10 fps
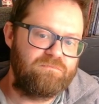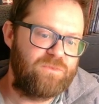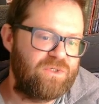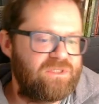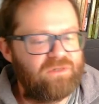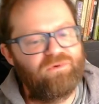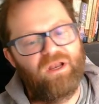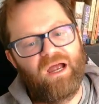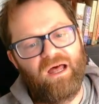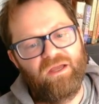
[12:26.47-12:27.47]
There's someone in
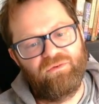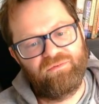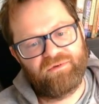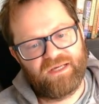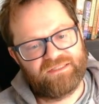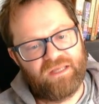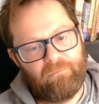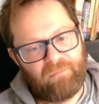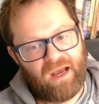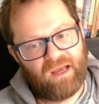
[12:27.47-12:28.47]
Hollywood with the last
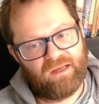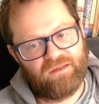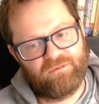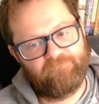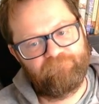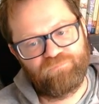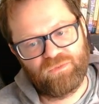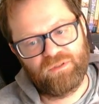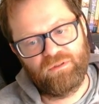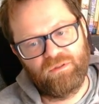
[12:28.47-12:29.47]
name Bach.
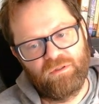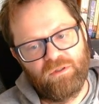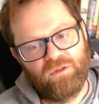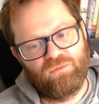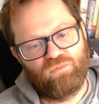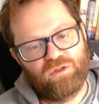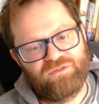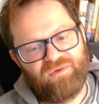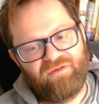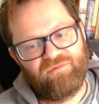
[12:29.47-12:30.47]
Words
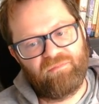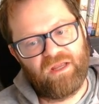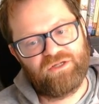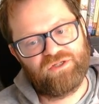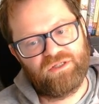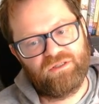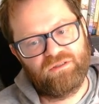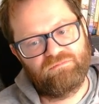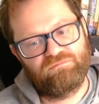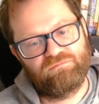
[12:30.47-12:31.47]
of affirmation.
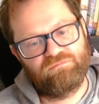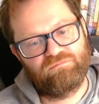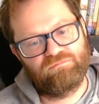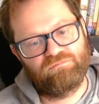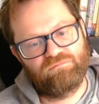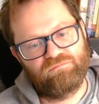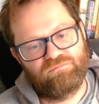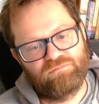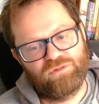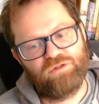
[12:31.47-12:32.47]

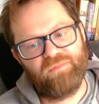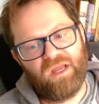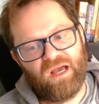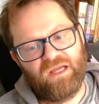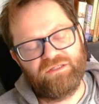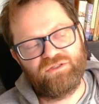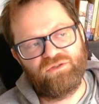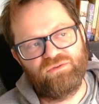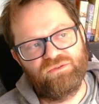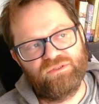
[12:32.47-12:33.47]
Could be I
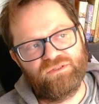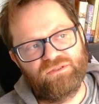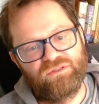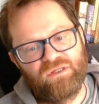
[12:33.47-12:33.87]
do's.